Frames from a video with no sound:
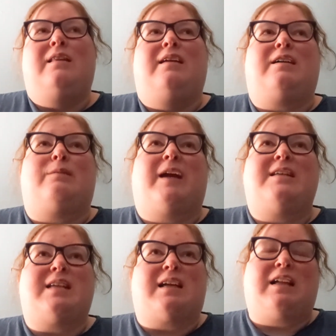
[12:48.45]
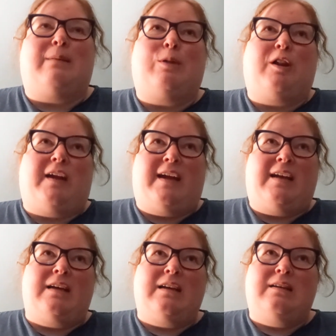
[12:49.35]
they're basically
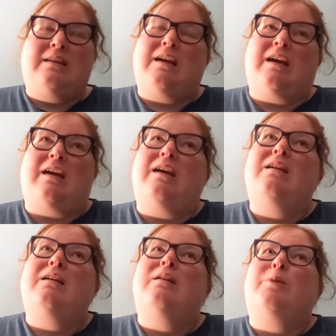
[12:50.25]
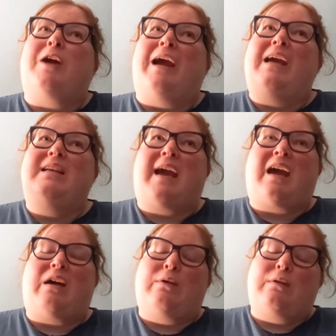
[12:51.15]
planned to break
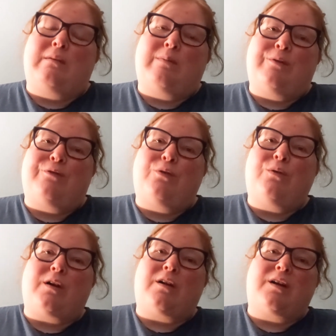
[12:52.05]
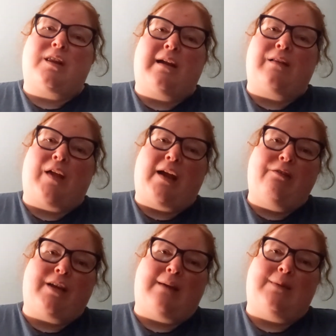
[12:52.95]
down before their
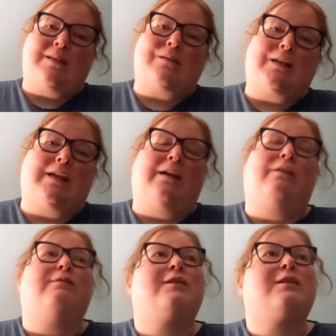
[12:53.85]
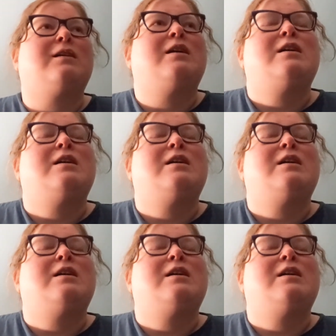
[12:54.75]
lifetime is really over,